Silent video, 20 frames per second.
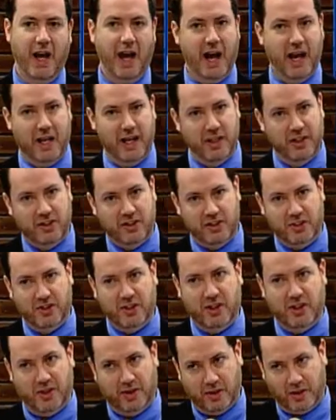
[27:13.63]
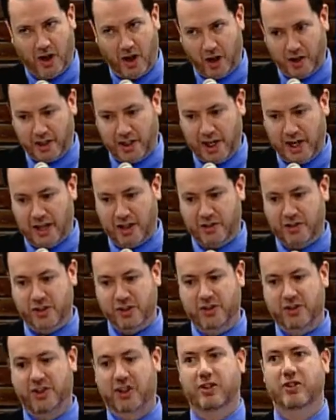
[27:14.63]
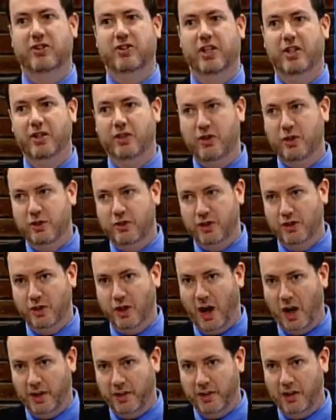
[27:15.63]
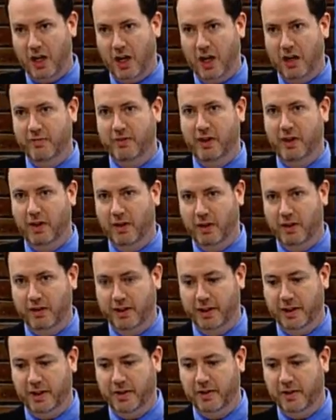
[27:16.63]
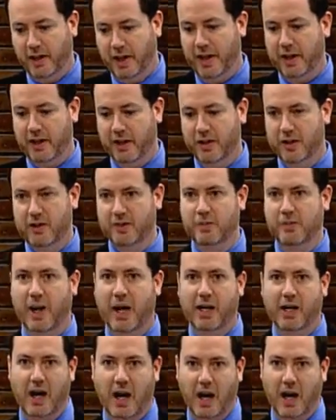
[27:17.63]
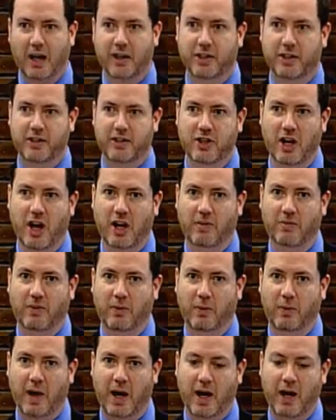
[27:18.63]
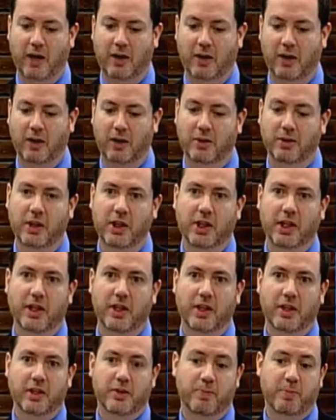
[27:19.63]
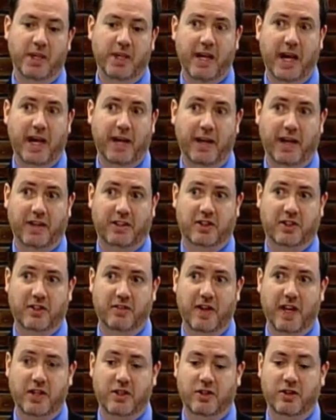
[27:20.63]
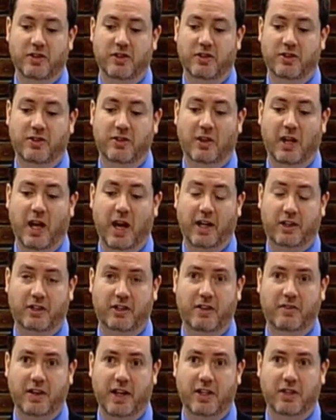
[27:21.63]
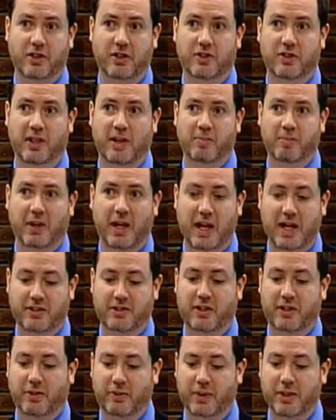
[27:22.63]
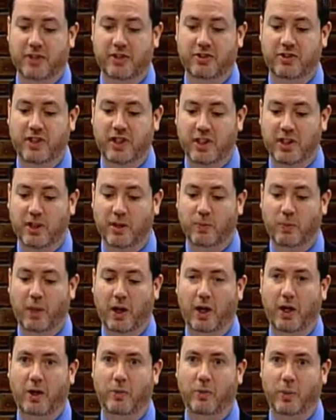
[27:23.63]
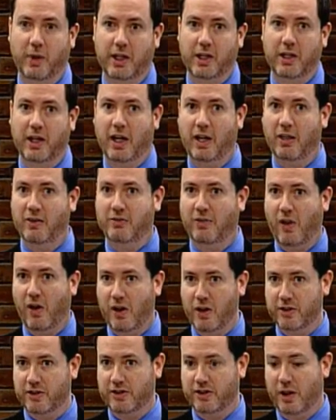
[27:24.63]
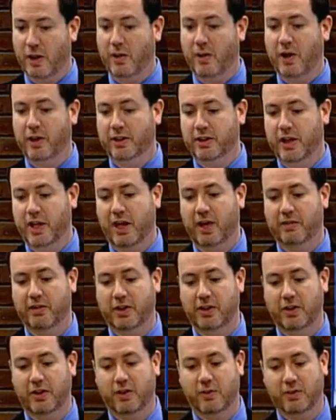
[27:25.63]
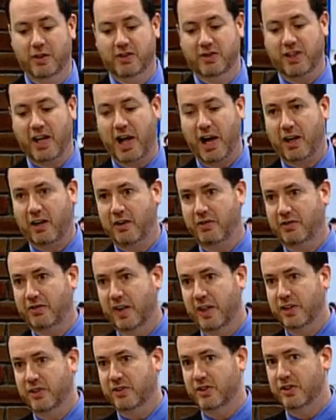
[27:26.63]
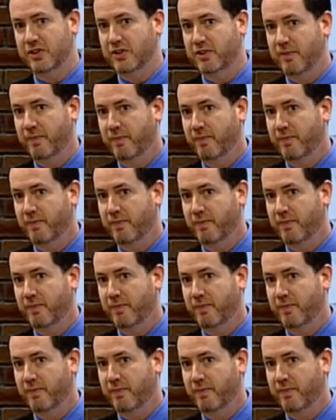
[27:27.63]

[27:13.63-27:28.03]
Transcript: as archaeologists continued to uncover earlier layers, my colleague John Verano began excavations, excavations at Plaza 3C, where we have also uncovered human sacrifices.